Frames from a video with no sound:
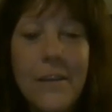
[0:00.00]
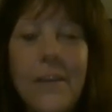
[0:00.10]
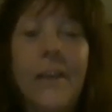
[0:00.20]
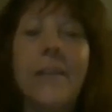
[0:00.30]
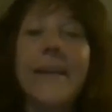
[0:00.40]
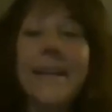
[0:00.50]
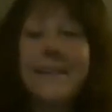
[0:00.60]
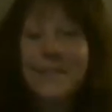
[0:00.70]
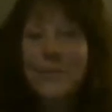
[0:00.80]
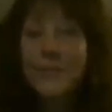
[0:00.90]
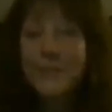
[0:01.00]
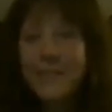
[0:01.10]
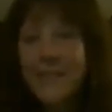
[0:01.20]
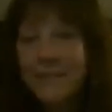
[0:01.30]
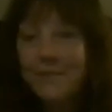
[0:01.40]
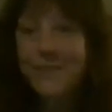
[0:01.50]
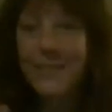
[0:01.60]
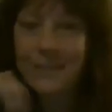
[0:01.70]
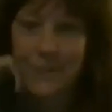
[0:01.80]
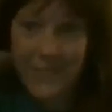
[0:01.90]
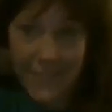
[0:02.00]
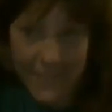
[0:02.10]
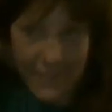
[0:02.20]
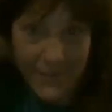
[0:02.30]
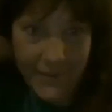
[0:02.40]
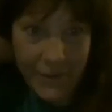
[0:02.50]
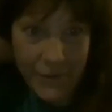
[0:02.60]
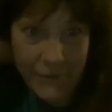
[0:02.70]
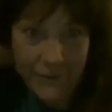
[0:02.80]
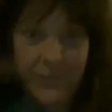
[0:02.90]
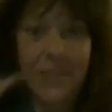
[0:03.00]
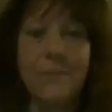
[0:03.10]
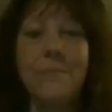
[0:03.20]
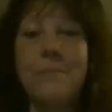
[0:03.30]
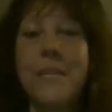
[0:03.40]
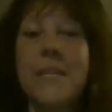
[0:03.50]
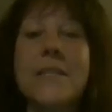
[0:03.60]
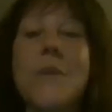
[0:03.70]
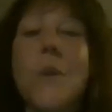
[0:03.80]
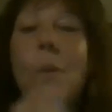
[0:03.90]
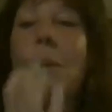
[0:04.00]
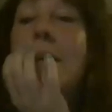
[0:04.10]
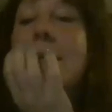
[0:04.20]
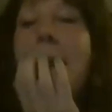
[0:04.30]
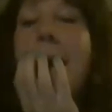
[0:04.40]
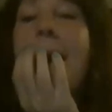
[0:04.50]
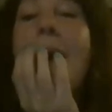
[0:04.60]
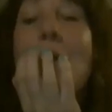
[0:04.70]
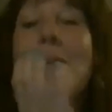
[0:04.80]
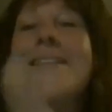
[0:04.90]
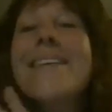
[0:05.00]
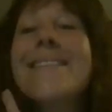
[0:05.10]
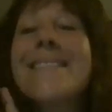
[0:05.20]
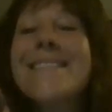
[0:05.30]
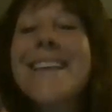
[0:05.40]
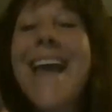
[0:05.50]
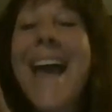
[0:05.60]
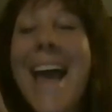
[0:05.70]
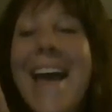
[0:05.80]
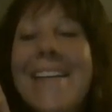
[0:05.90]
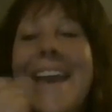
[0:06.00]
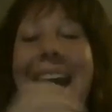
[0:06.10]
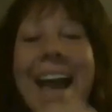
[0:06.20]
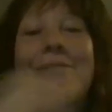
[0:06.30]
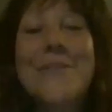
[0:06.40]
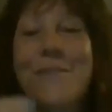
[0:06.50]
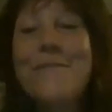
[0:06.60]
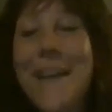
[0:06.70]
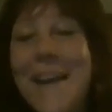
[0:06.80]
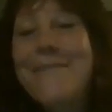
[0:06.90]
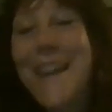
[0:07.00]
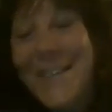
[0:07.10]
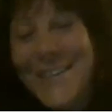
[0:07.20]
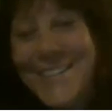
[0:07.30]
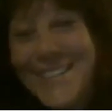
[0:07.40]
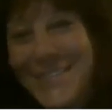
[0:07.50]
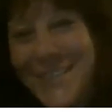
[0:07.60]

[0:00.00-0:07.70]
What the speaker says: All right, school starts at 8:15. Recess is 5 hours and 15 minutes. What? Oh, recess is after 5 hours and